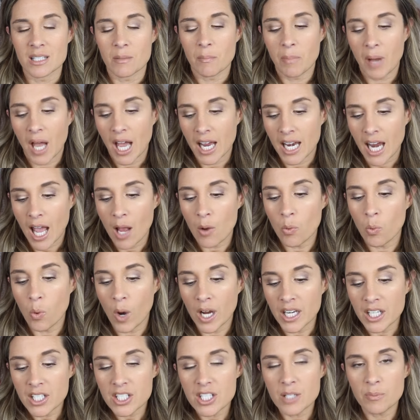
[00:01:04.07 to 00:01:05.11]
but I
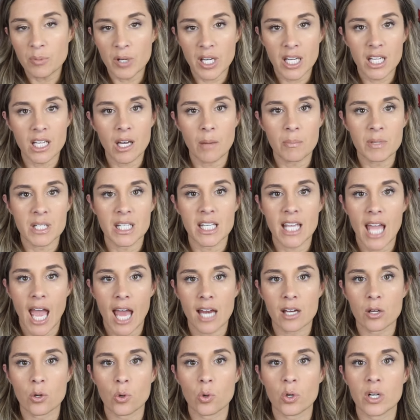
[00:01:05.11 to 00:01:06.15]
wanted to break it up into
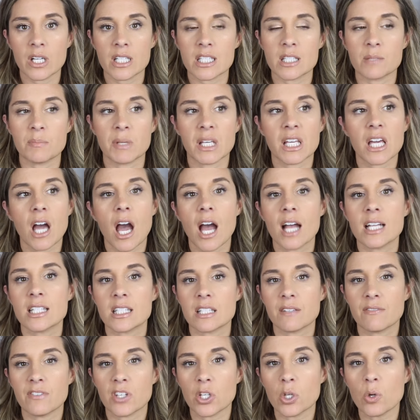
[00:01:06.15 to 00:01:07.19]
categories because
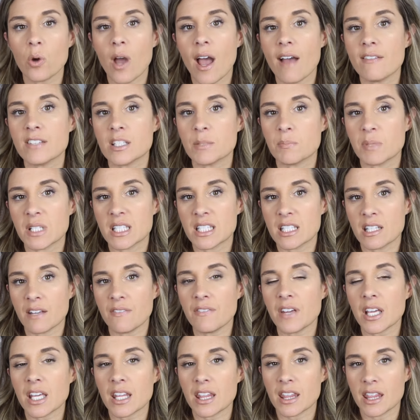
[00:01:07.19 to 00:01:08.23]
if you have
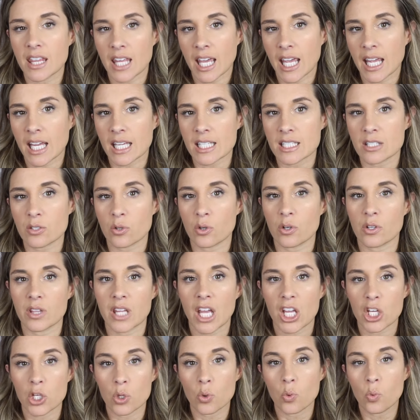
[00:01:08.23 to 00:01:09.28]
specific things
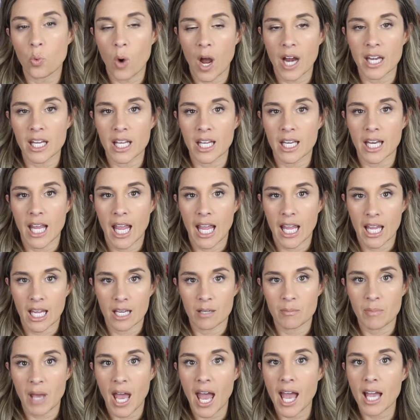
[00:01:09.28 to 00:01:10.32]
that you want in a
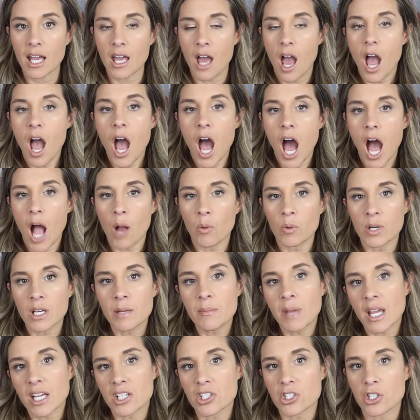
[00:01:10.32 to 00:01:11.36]
handbag, I want to
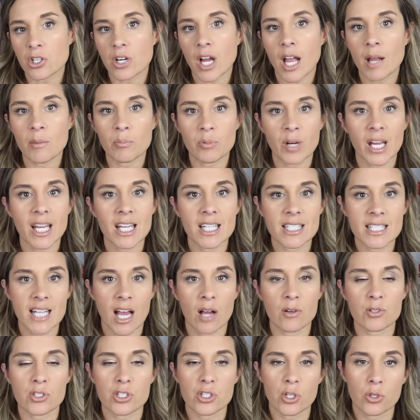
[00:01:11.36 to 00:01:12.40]
make sure I break it
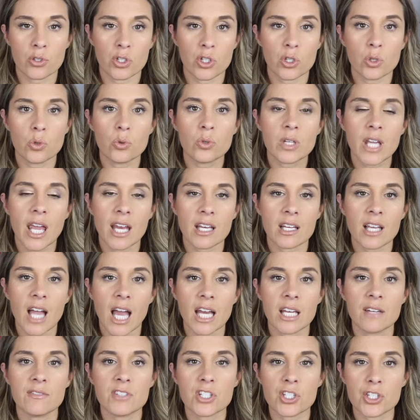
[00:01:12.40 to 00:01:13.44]
down so you can
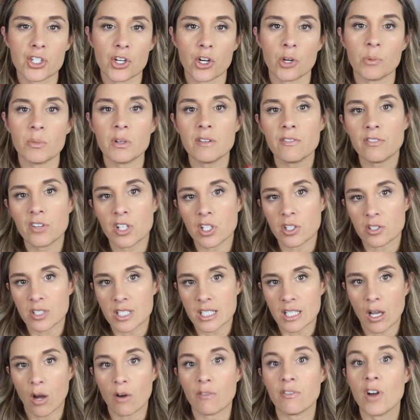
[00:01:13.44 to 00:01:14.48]
kind of determine for
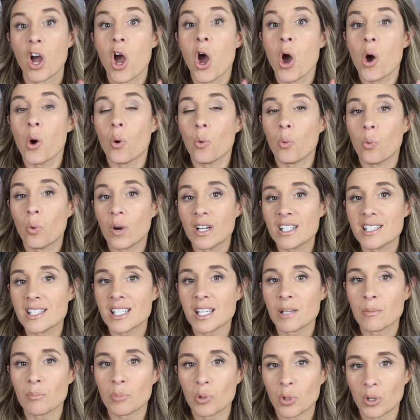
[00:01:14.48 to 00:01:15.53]
yourself what's
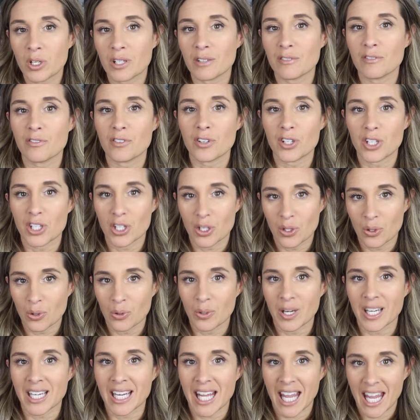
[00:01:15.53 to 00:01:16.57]
important for
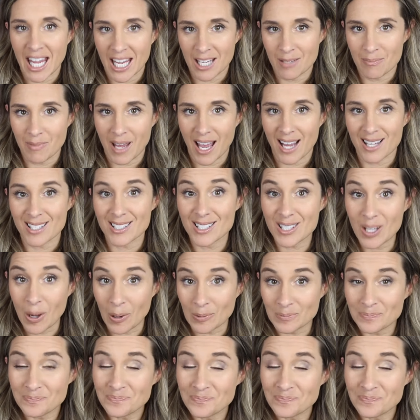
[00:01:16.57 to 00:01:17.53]
you in a handbag. So